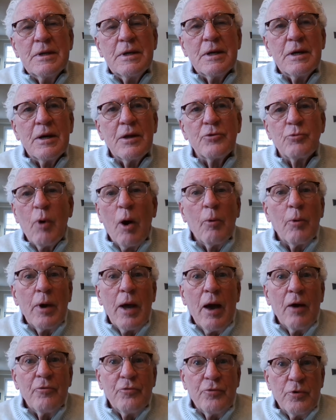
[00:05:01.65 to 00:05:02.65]
That's why we
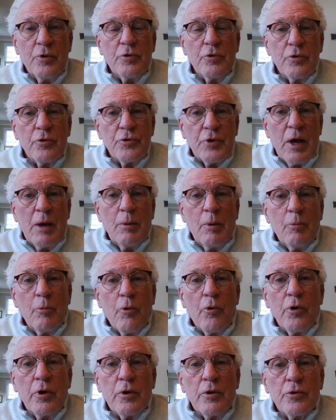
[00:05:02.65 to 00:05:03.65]
have funerals and
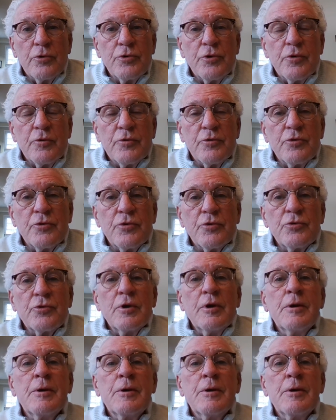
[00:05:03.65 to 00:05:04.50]
memorial services,